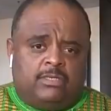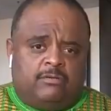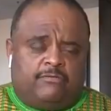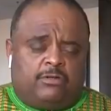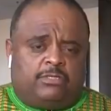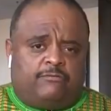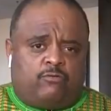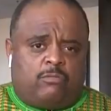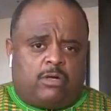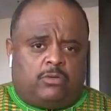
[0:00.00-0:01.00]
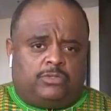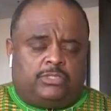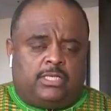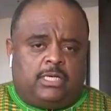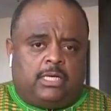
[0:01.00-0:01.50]
First and
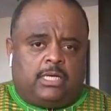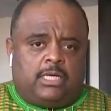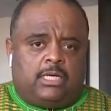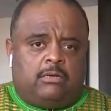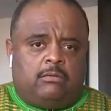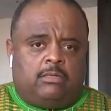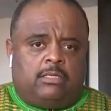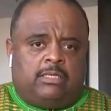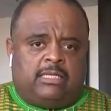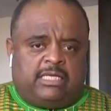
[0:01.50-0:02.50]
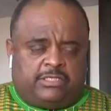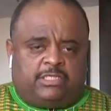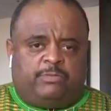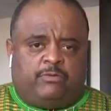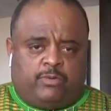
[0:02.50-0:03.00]
foremost, uh, let's
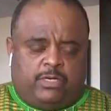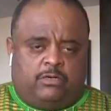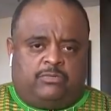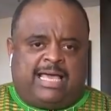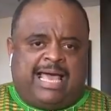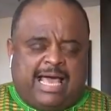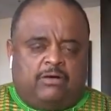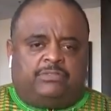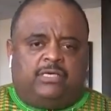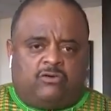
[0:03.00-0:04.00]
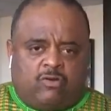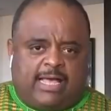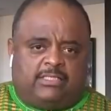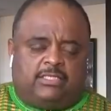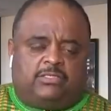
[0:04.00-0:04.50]
just be real. The housing
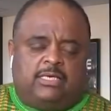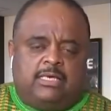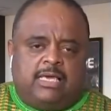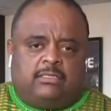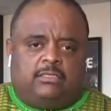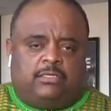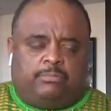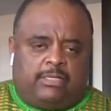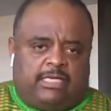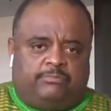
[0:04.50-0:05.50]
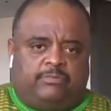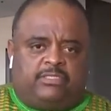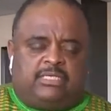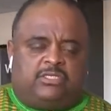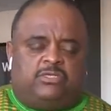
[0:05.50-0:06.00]
crisis that took place
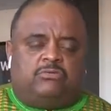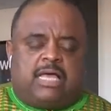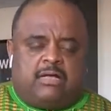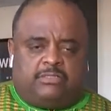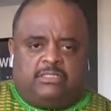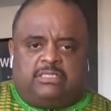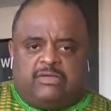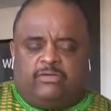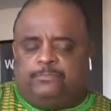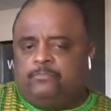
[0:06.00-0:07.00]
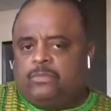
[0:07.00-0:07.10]
since two thousand seven